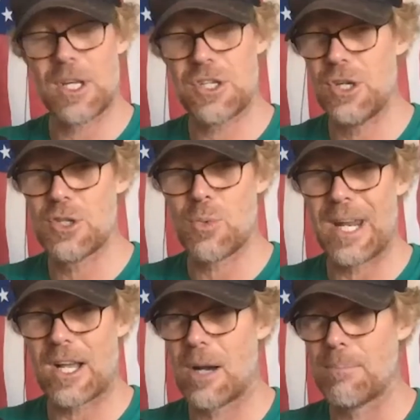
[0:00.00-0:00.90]
excuse when
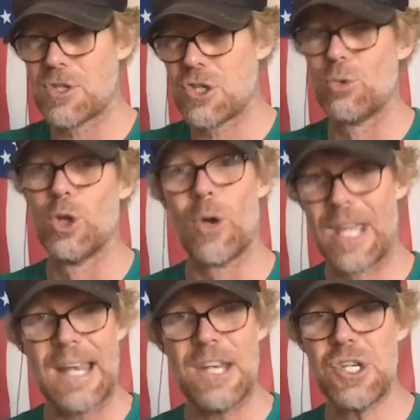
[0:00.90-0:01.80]
it comes to
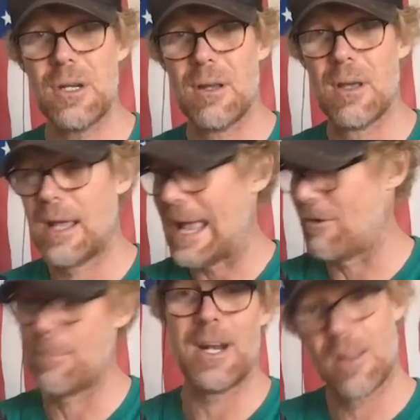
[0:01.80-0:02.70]
location.
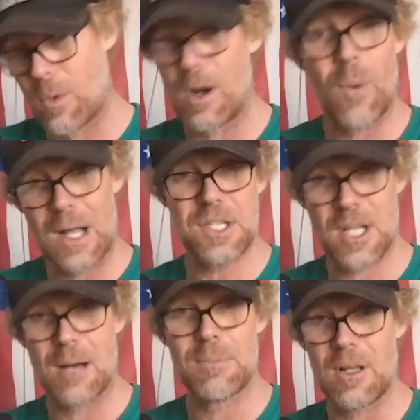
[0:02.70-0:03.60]
Everybody in the world wants to
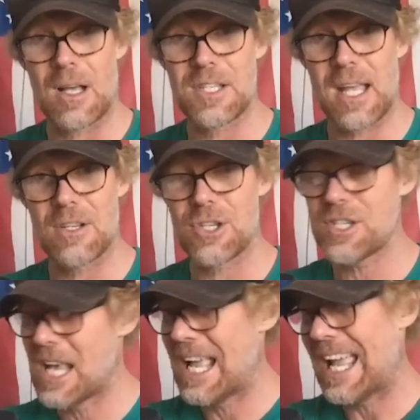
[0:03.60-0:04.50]
come to Los
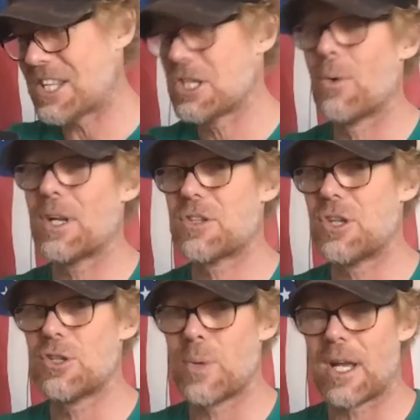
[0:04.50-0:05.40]
Angeles. It's no
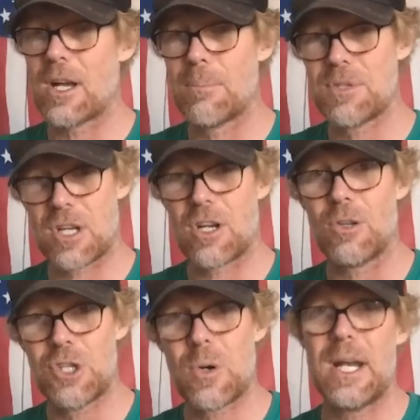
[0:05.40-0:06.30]
excuse when it comes to
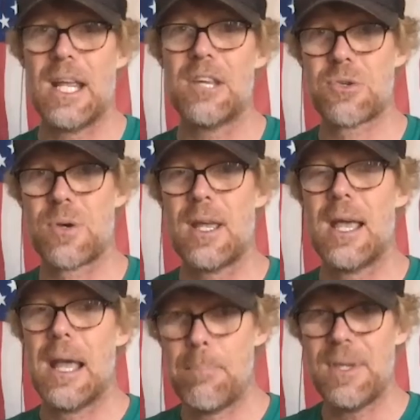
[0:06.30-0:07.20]
culture and history,
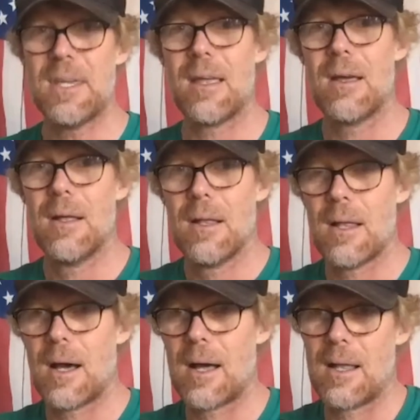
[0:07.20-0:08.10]
being
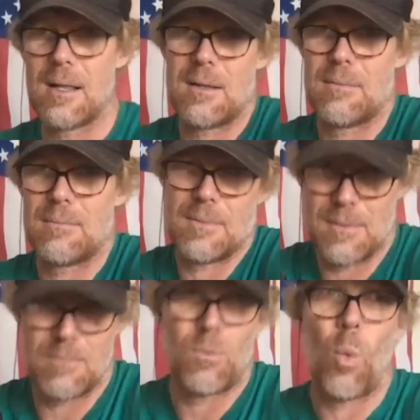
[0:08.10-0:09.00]

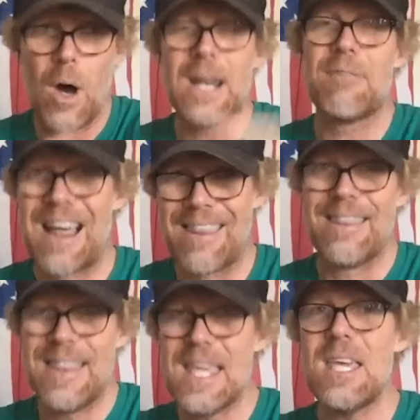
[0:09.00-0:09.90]
one, if not
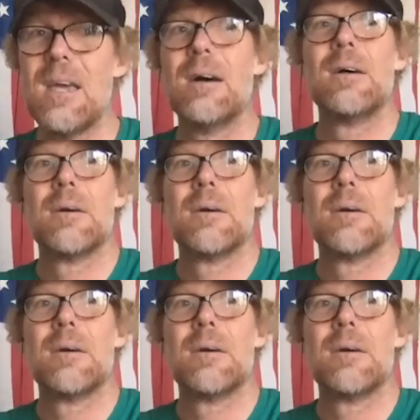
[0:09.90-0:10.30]
the